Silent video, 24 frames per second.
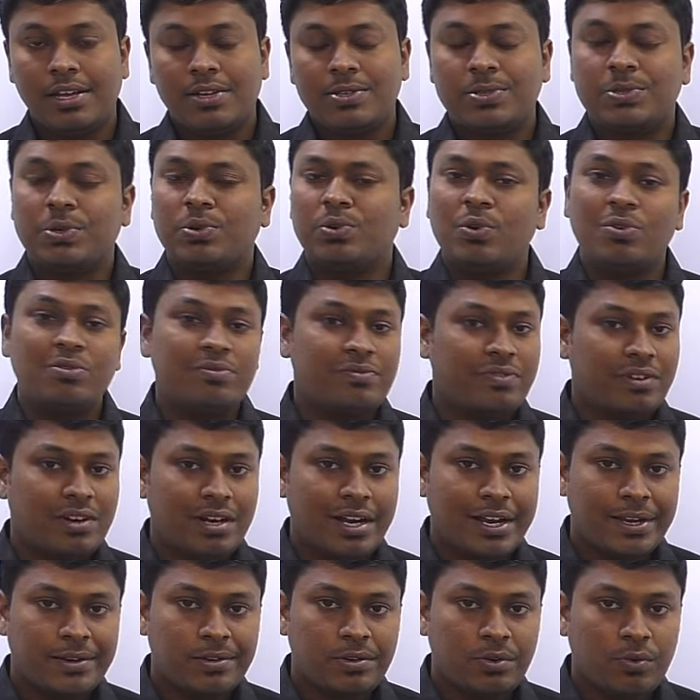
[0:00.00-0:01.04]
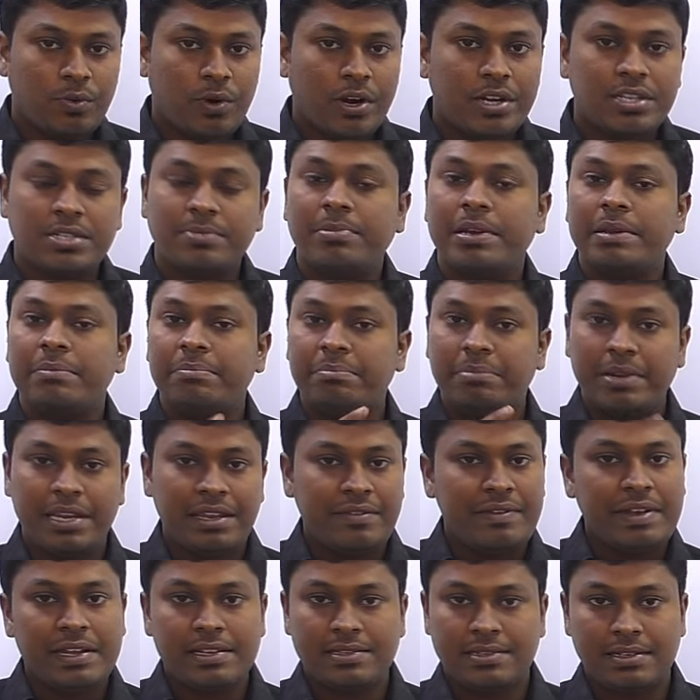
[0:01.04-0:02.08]
So don't forget to watch my
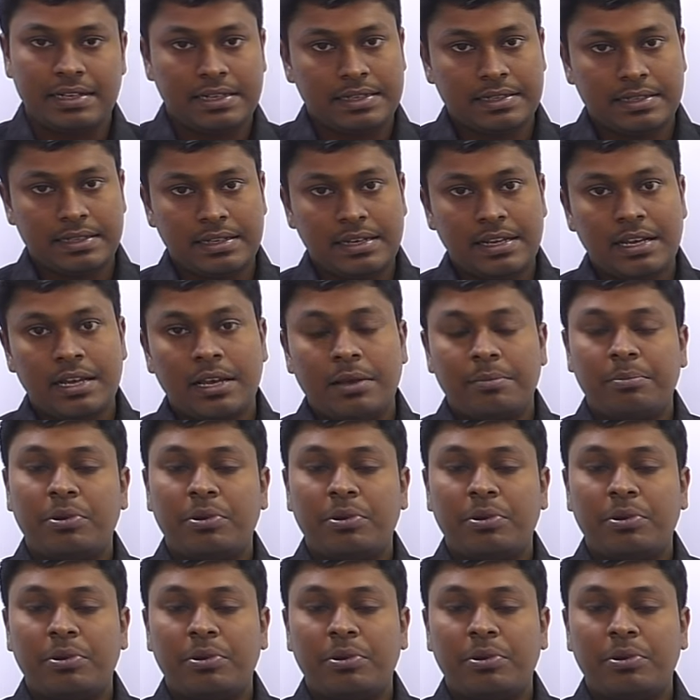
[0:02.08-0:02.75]
previous lesson,